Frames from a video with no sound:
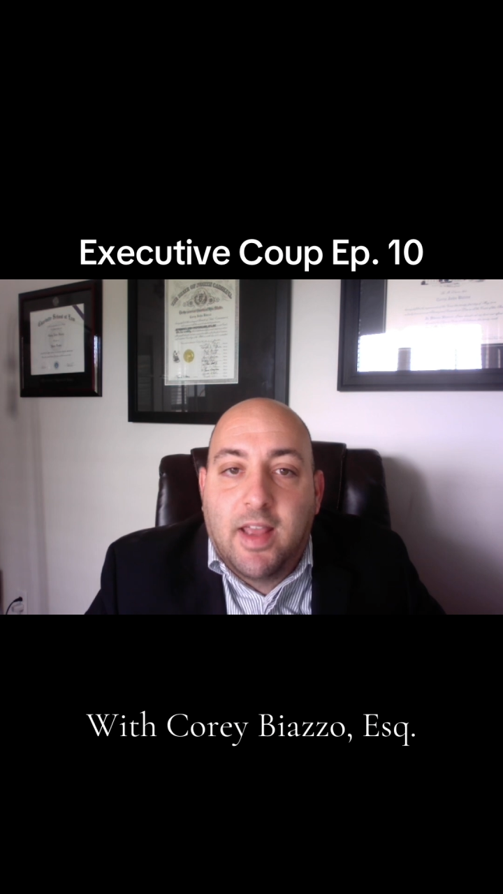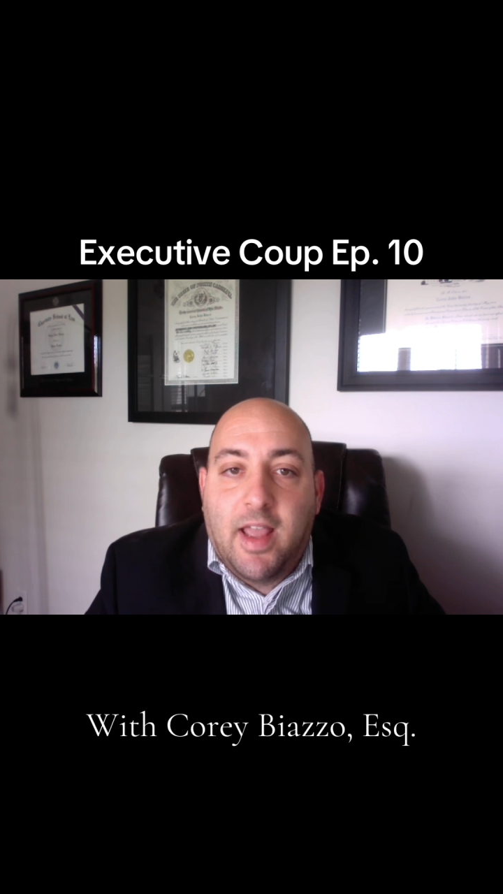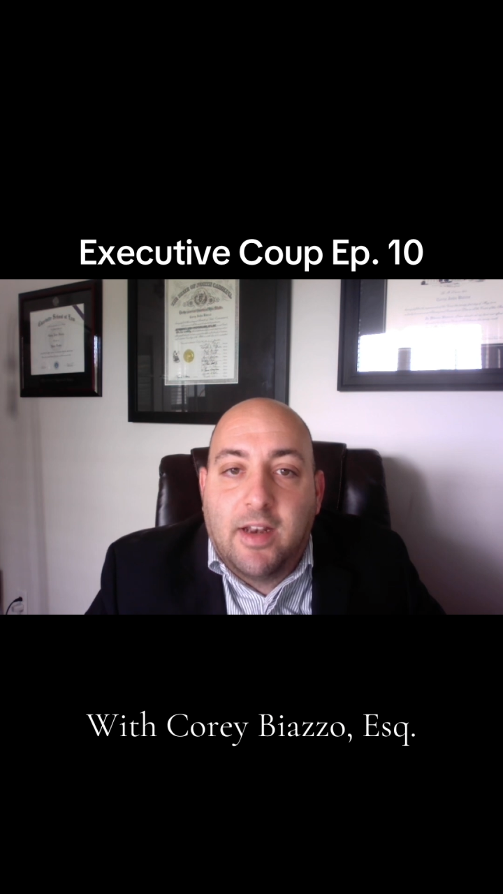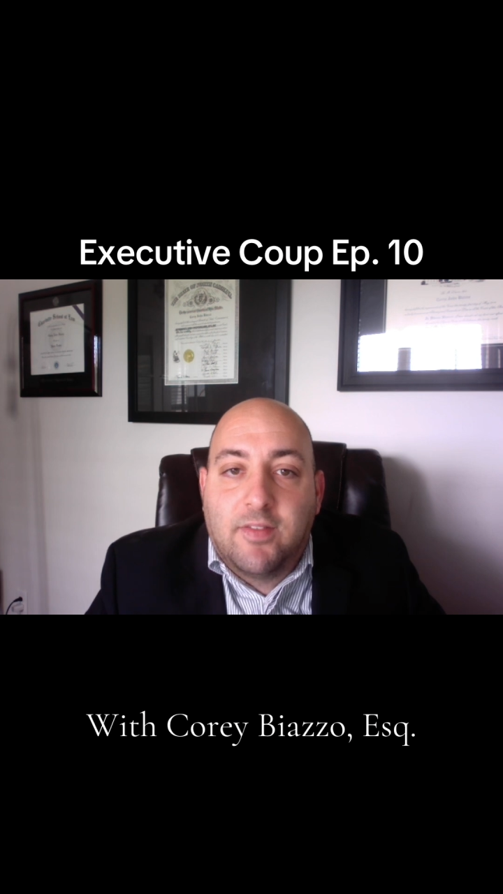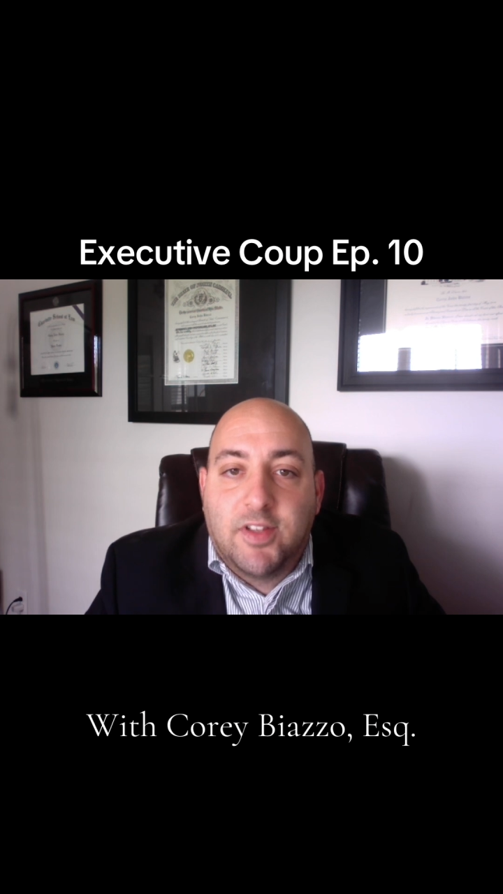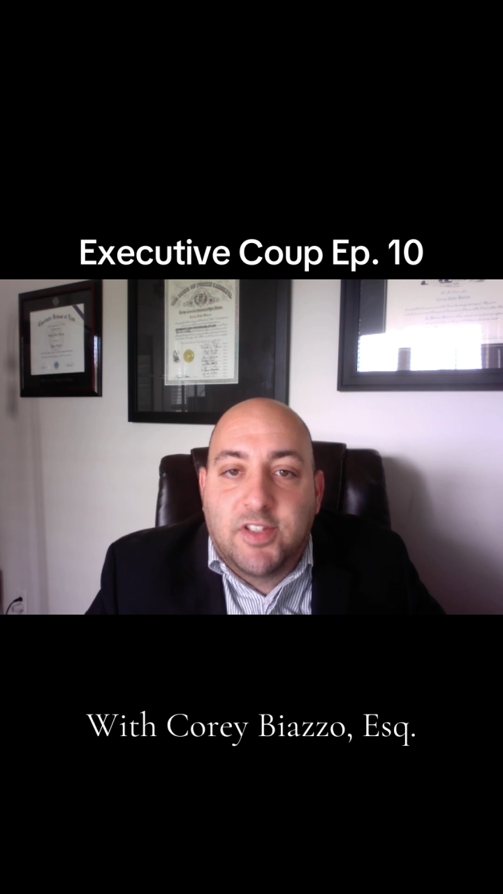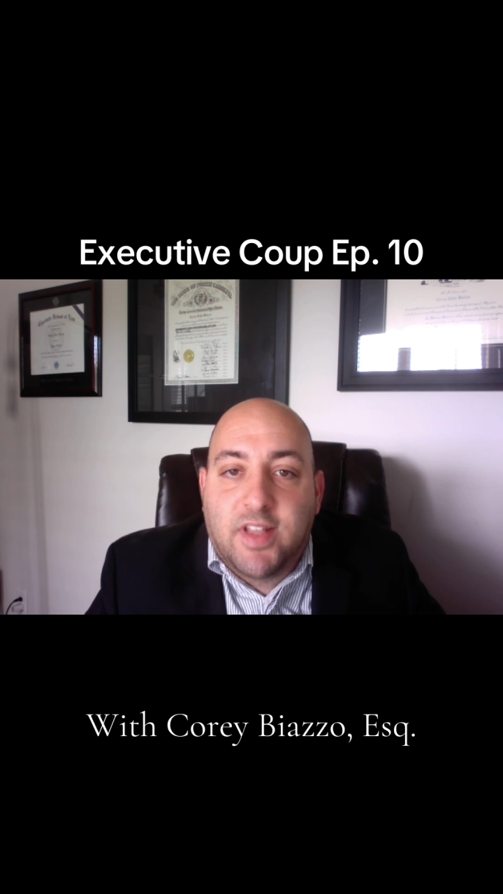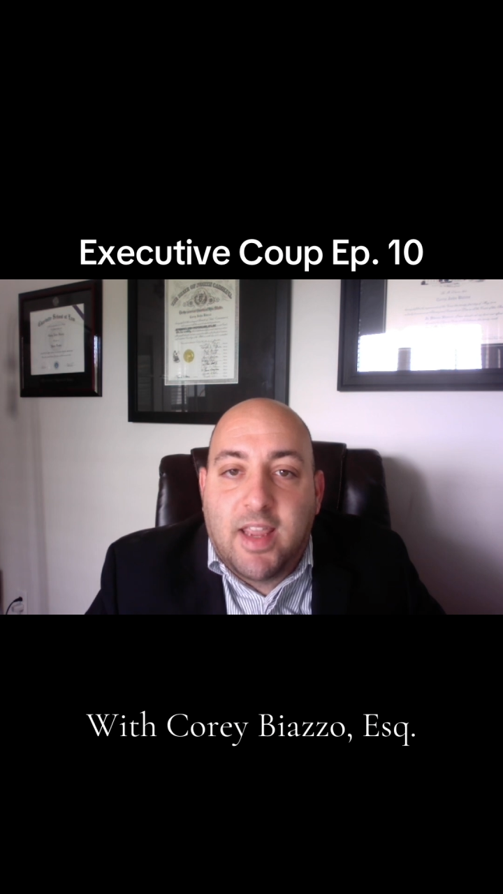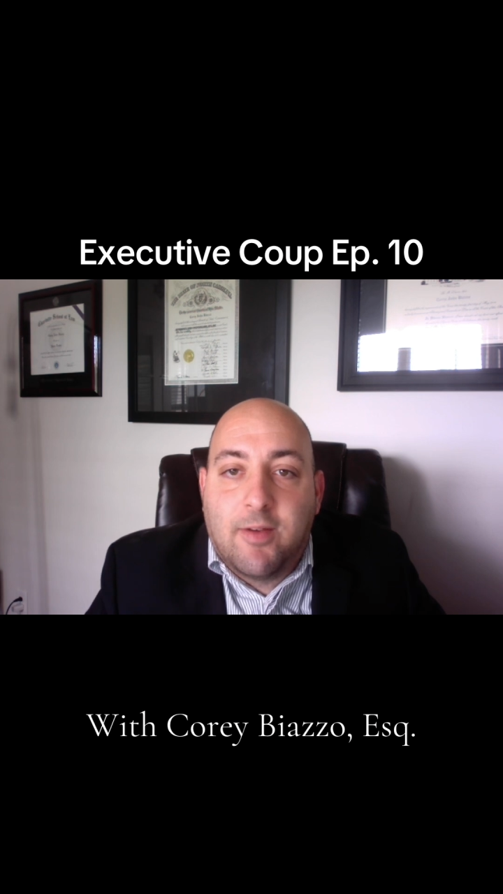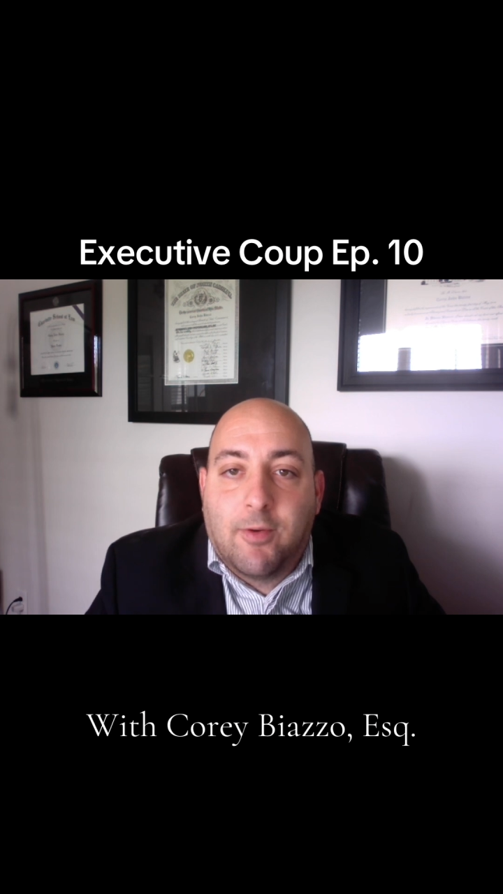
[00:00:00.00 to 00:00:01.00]
and of the
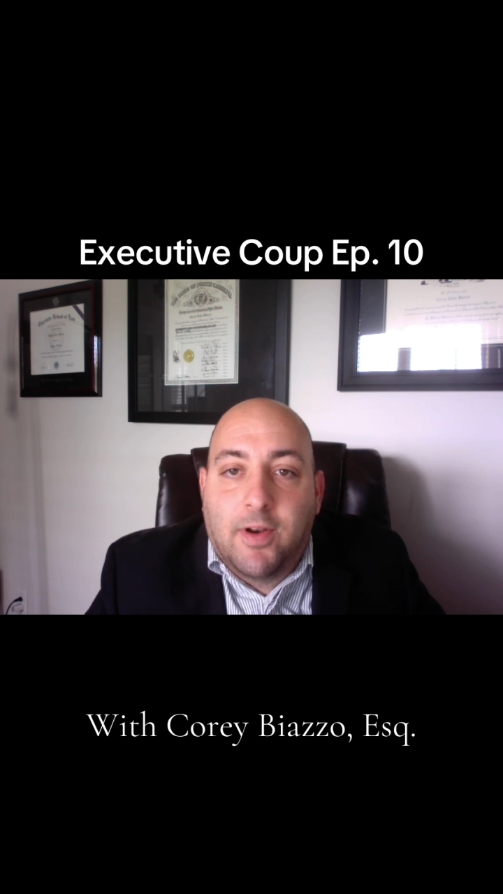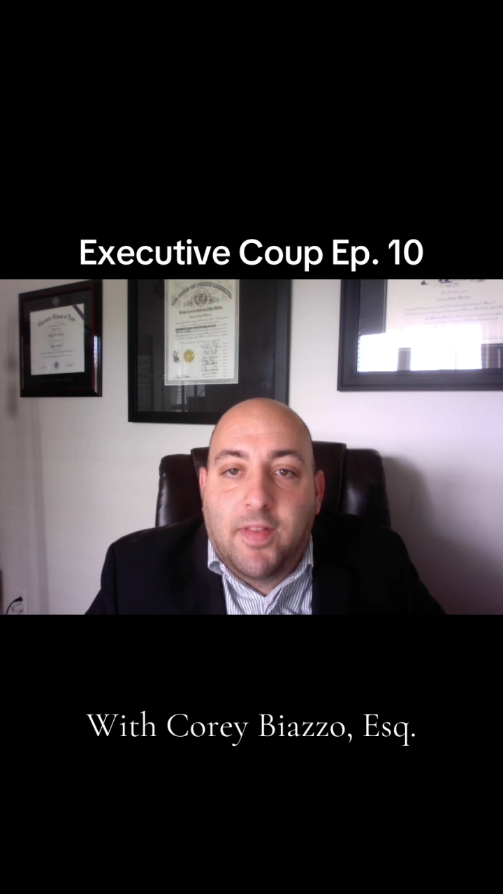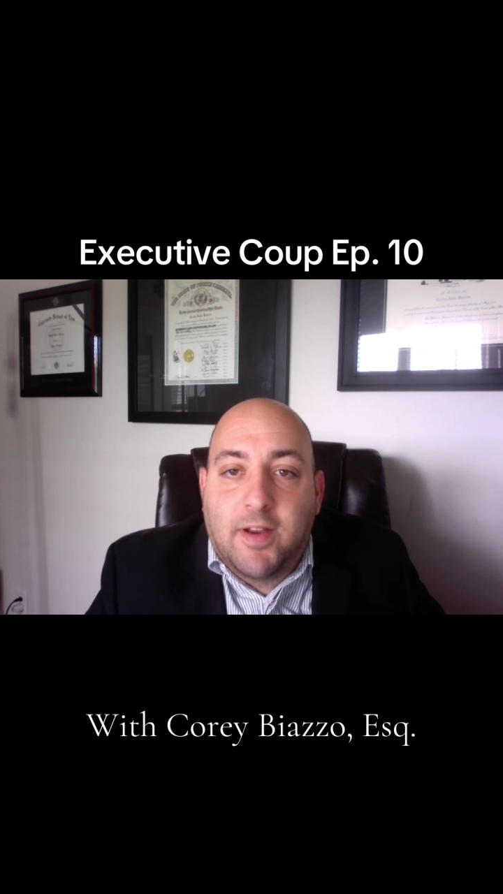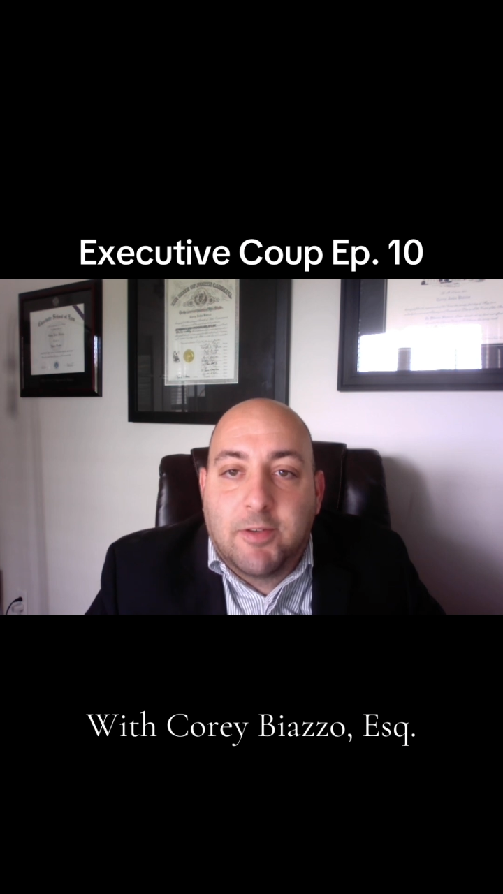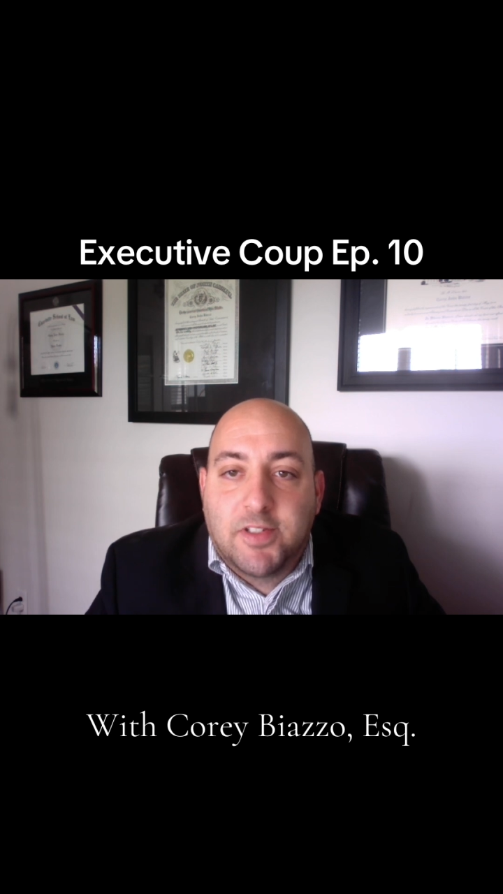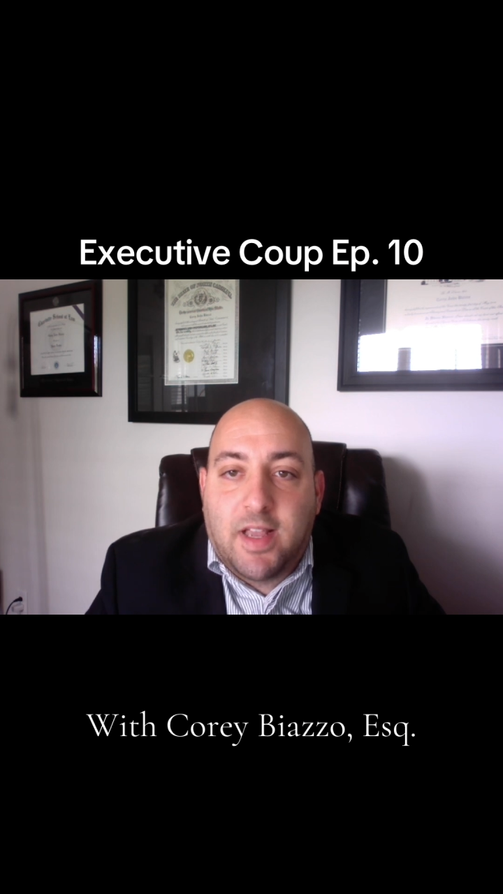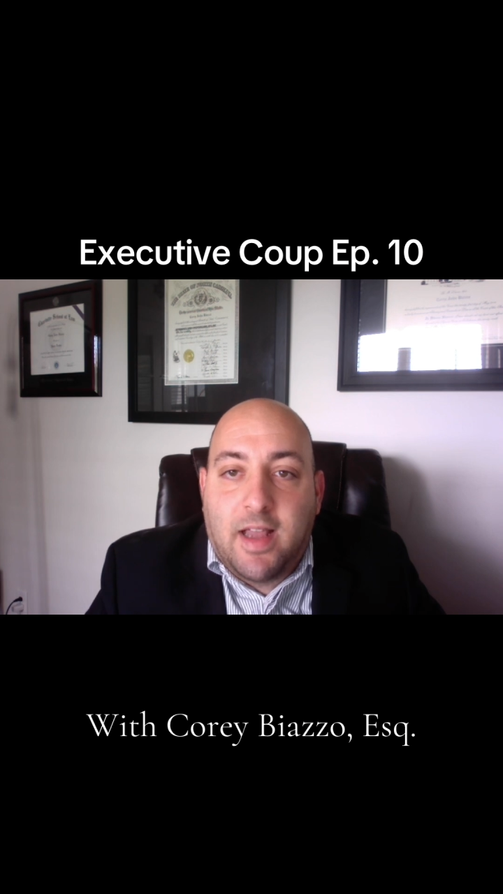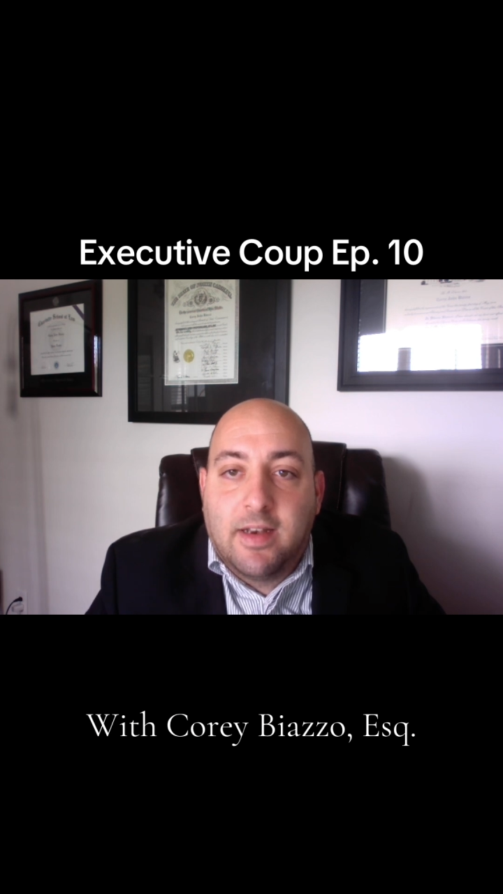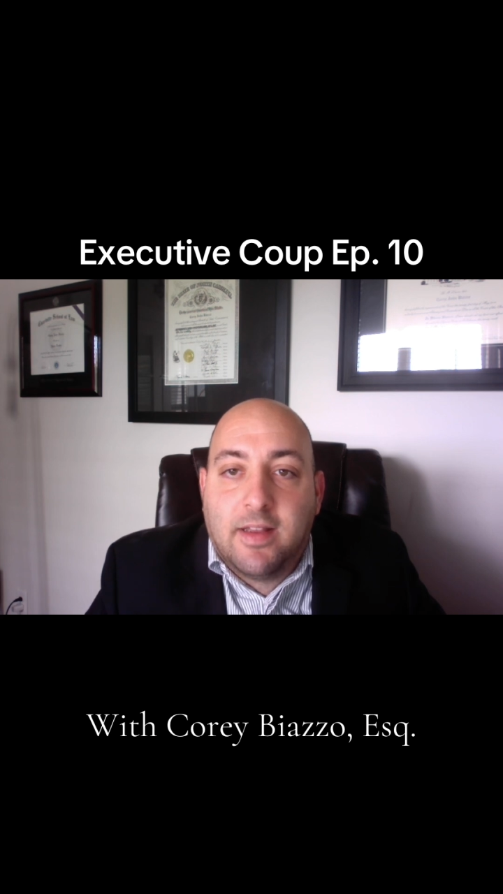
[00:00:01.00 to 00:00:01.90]
state wherein they reside.